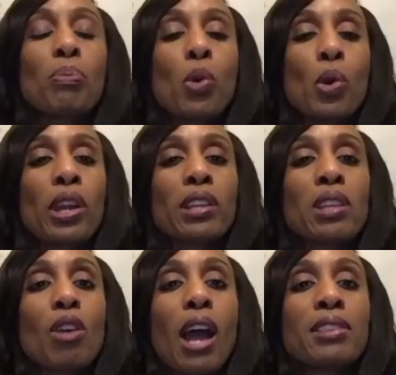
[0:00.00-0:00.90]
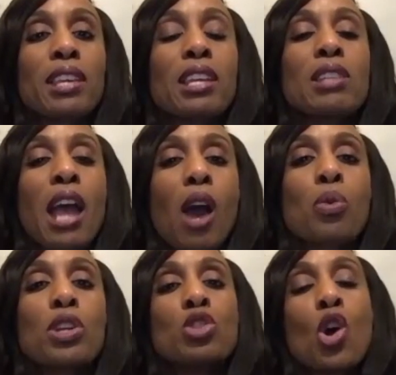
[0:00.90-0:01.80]
point. I think now
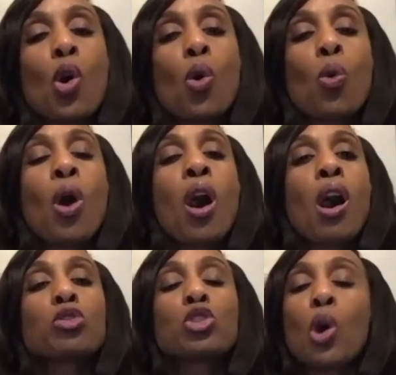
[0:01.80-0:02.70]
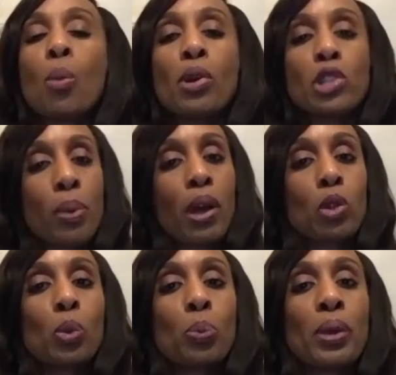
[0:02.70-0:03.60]
we know so much about
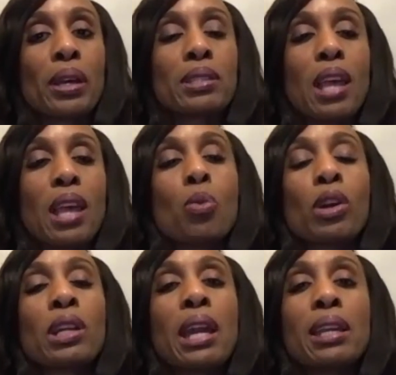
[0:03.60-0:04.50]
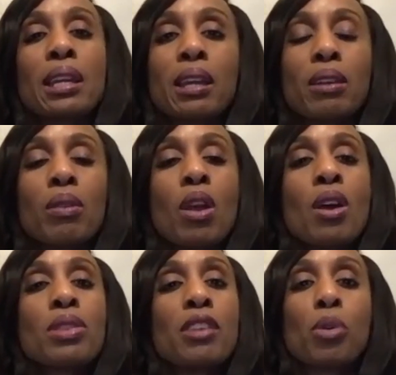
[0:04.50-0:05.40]
lupus, and we're getting
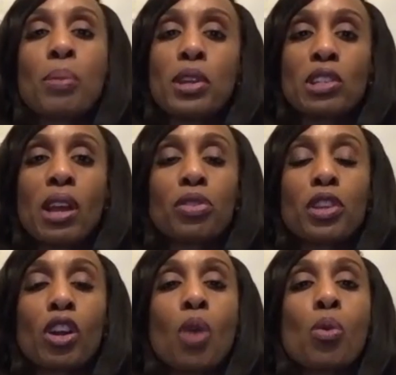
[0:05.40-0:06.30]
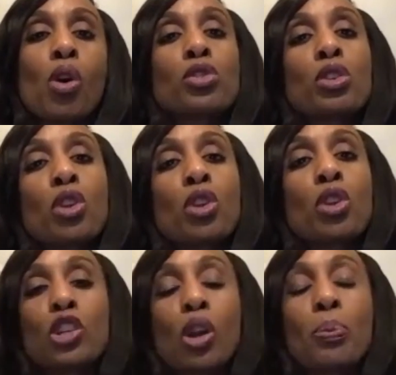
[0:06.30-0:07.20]
the information out there, and we're also
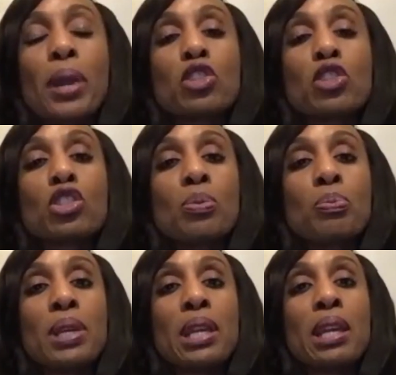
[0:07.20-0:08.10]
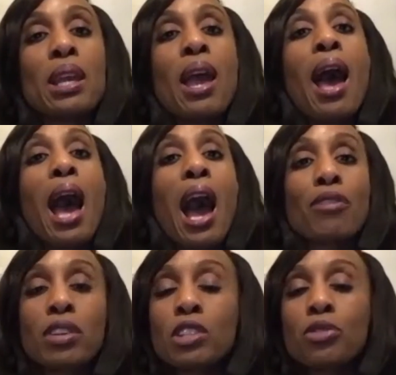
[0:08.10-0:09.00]
encouraging our patients to be
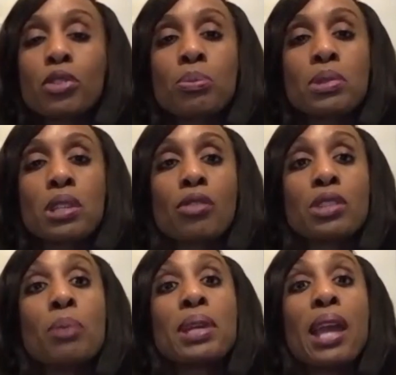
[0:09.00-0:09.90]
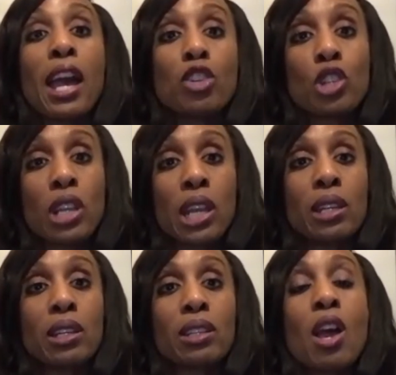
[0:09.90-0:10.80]
advocates for themselves and be
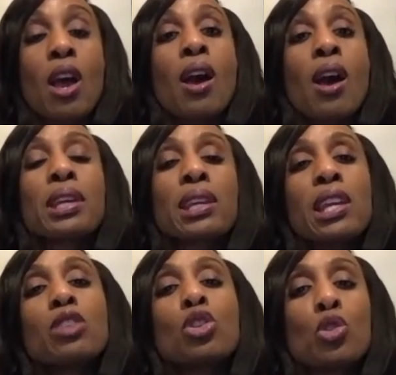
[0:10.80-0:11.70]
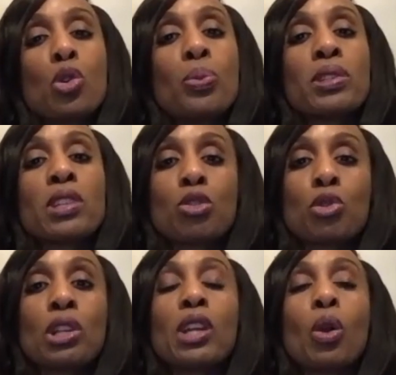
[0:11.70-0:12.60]
educated. The key to lupus is
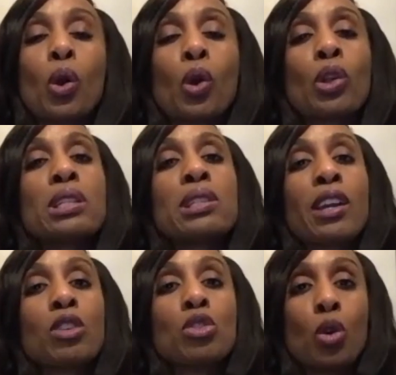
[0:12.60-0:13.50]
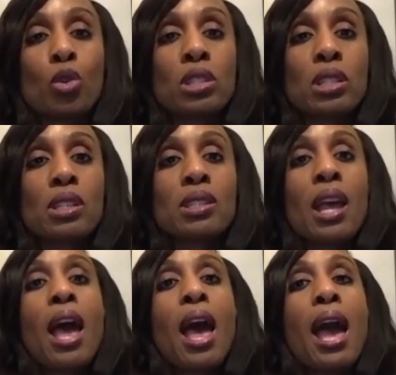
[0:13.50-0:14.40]
really early diagnosis
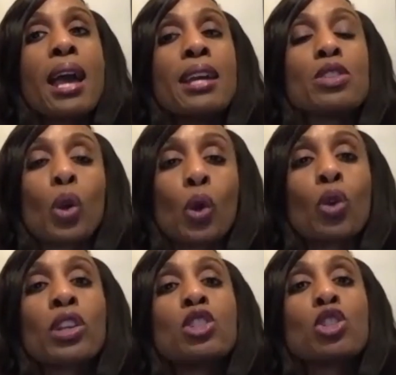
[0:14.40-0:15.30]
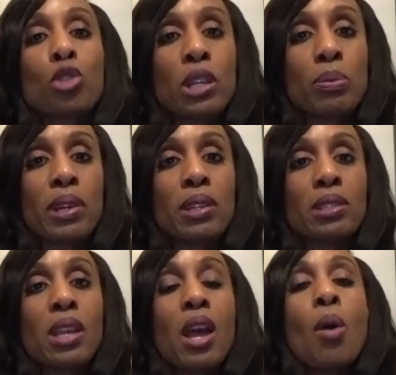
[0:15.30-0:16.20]
and early
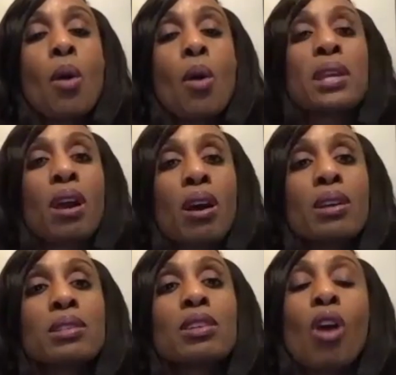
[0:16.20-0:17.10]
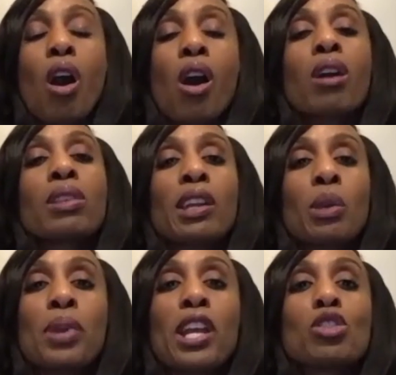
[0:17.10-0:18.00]
treatment, because there are a lot
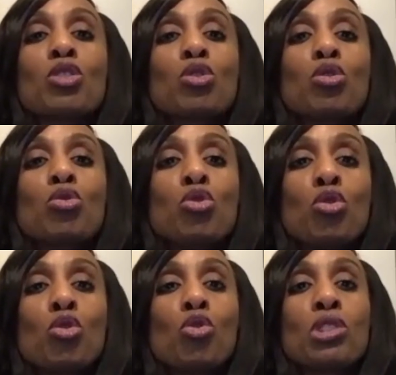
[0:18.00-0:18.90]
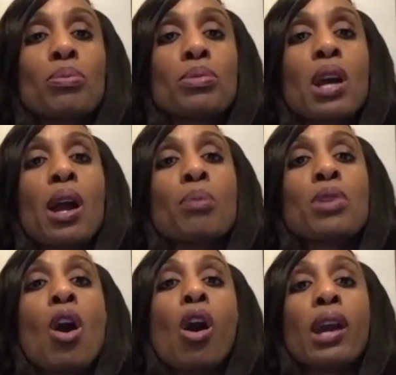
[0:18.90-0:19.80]
of patients who do sometimes
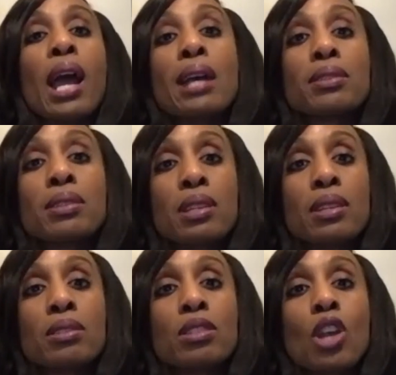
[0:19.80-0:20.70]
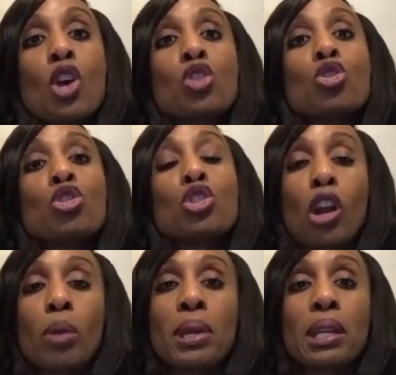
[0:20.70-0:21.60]
are hesitant to
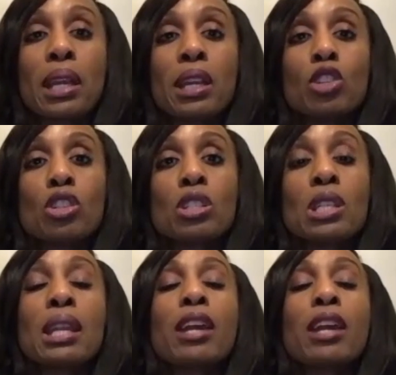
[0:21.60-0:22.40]
start medications, and